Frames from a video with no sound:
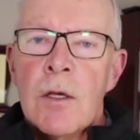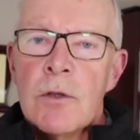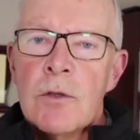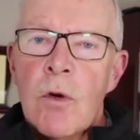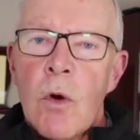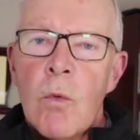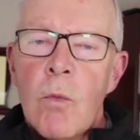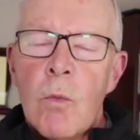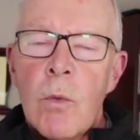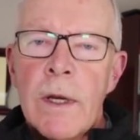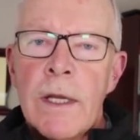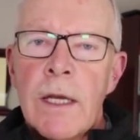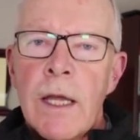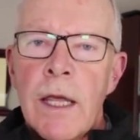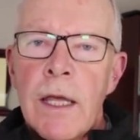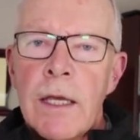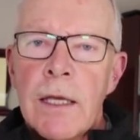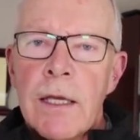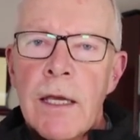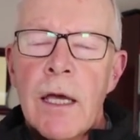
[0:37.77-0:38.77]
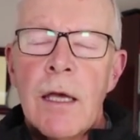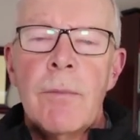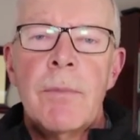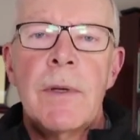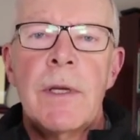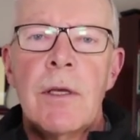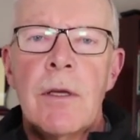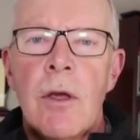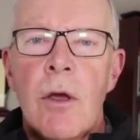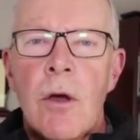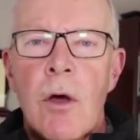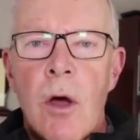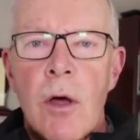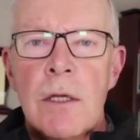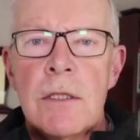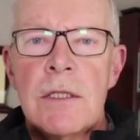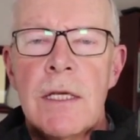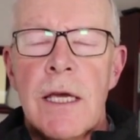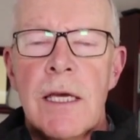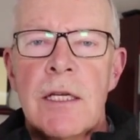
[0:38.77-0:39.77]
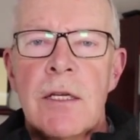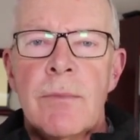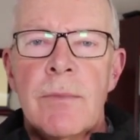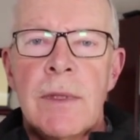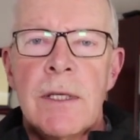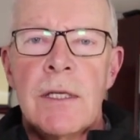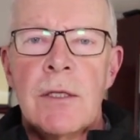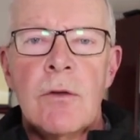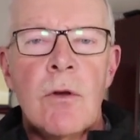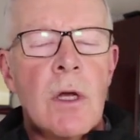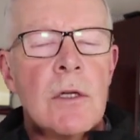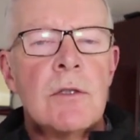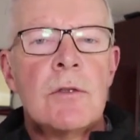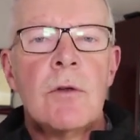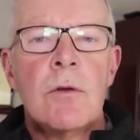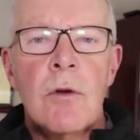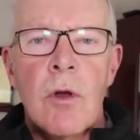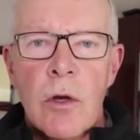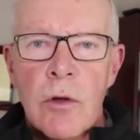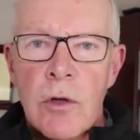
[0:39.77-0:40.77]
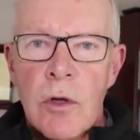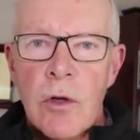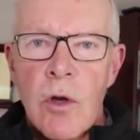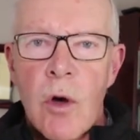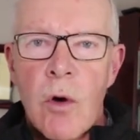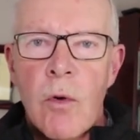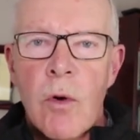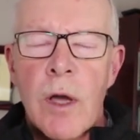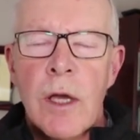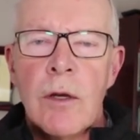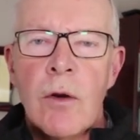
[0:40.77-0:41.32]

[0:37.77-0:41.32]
So when a company contacted me not so long ago